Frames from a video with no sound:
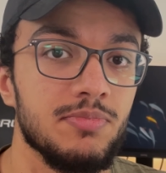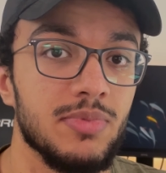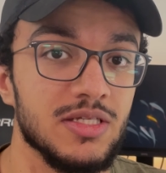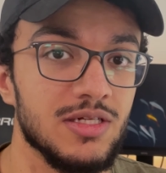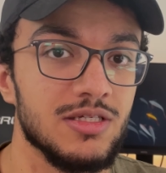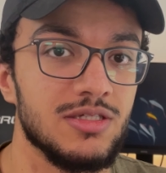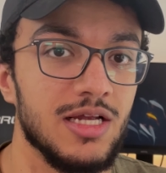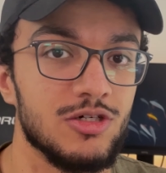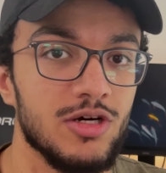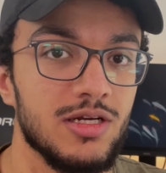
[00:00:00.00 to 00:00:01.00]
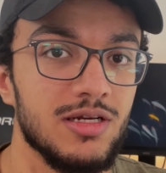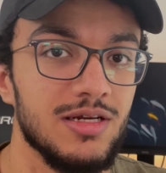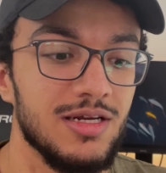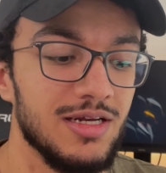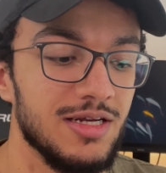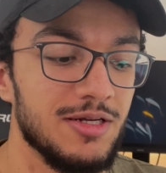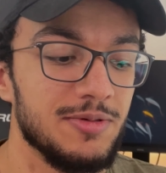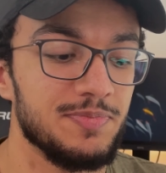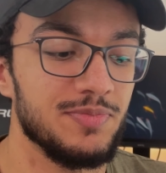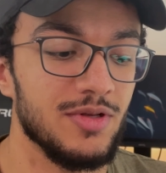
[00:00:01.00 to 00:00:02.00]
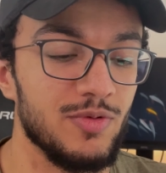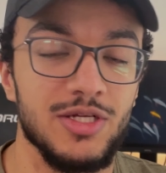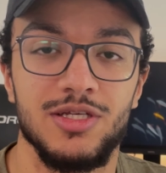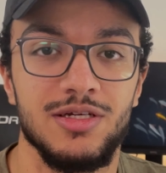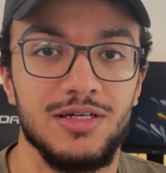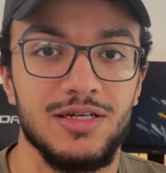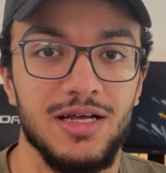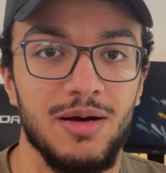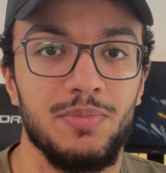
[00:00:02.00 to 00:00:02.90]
business-centric reason,